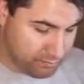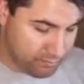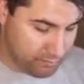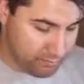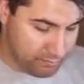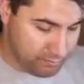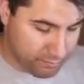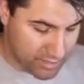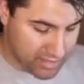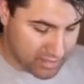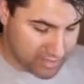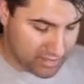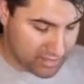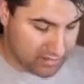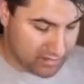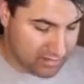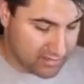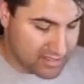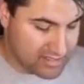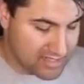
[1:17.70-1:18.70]
but
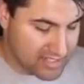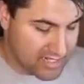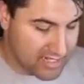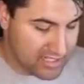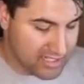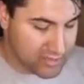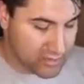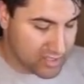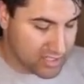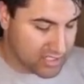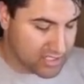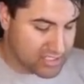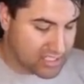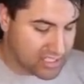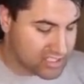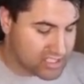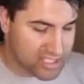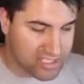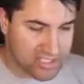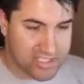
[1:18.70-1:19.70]
let's get into it. It's a,
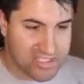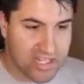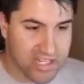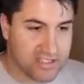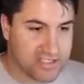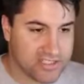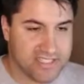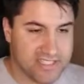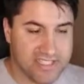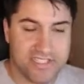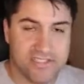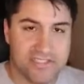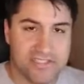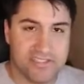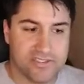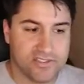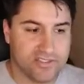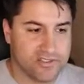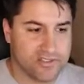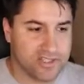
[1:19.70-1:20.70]
just another six,
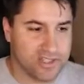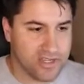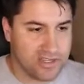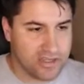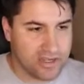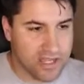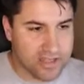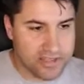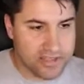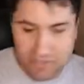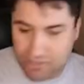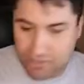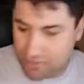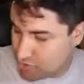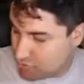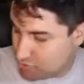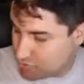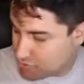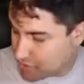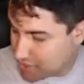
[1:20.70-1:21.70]
so it's nothing
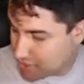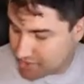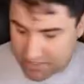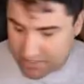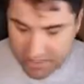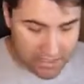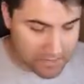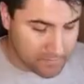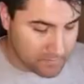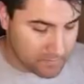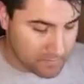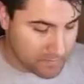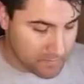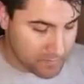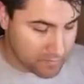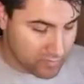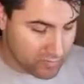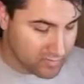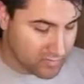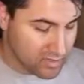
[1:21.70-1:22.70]
too crazy.
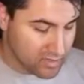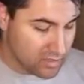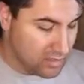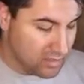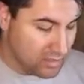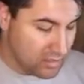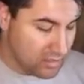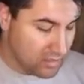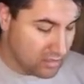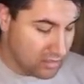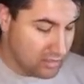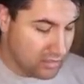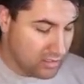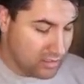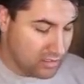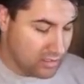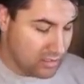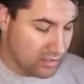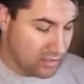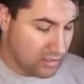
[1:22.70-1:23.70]

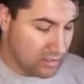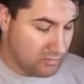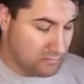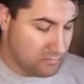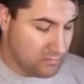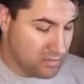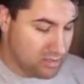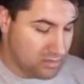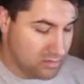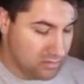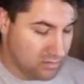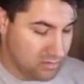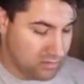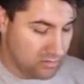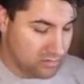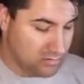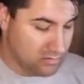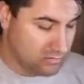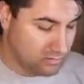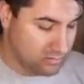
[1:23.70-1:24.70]
Um,
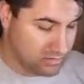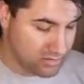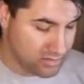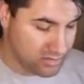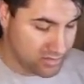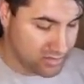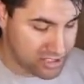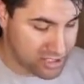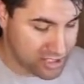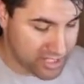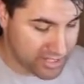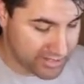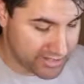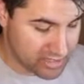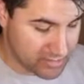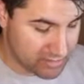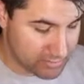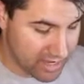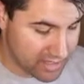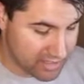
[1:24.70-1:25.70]
so let's check out
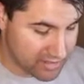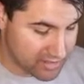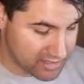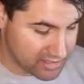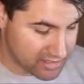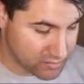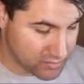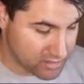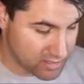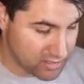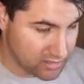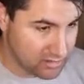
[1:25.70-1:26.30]
the back of this one.